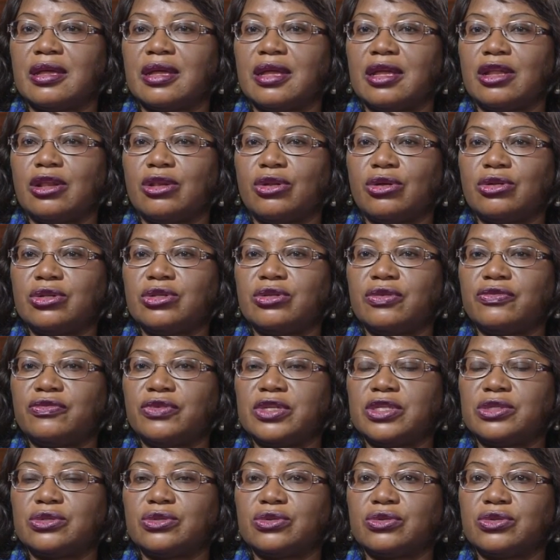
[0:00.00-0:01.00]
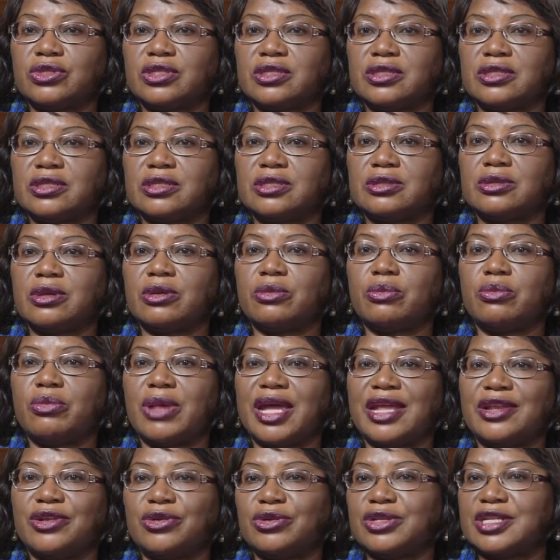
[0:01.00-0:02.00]
a lot of resources
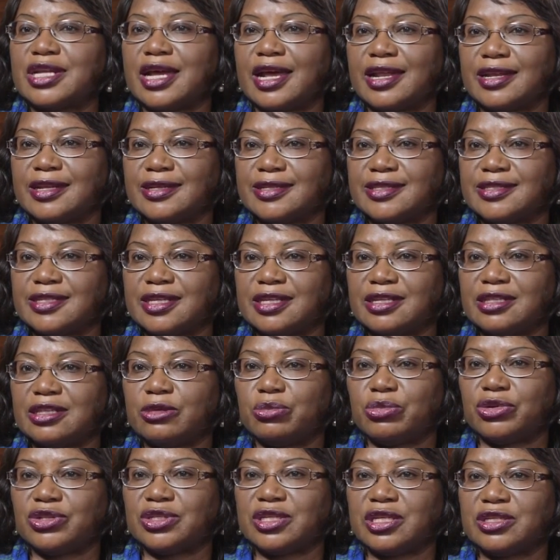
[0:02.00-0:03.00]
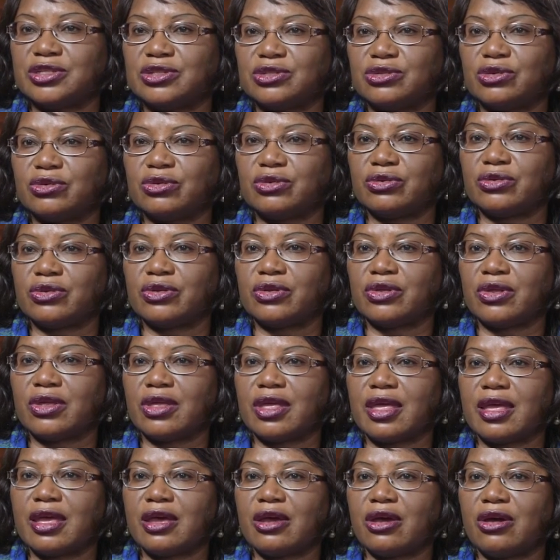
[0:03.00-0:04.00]
by not harnessing the potential
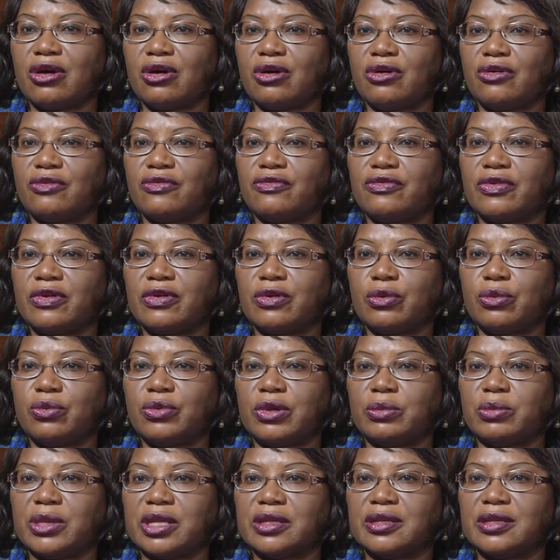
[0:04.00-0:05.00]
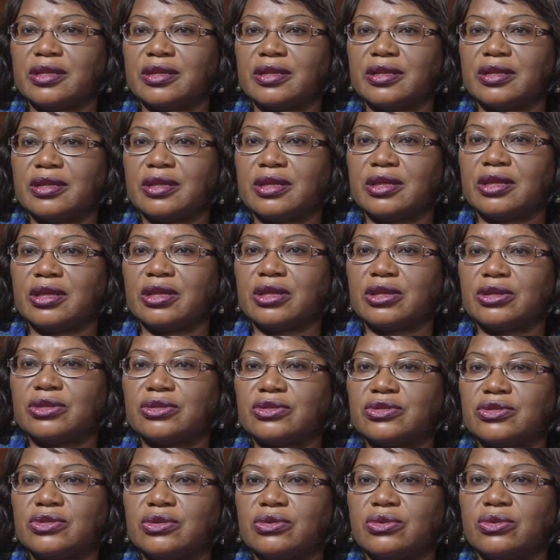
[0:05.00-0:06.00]
of women.
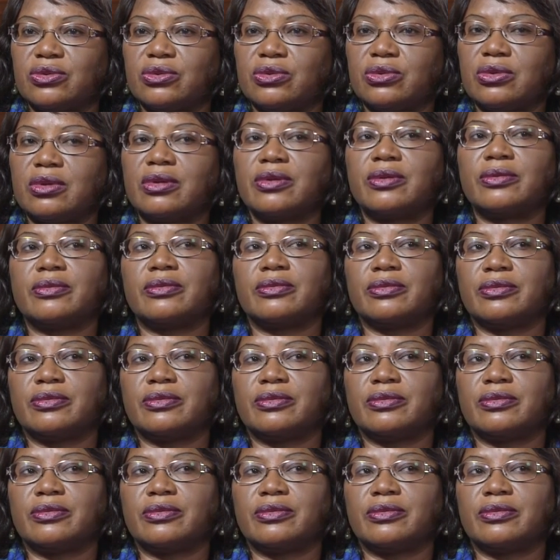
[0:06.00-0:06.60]
So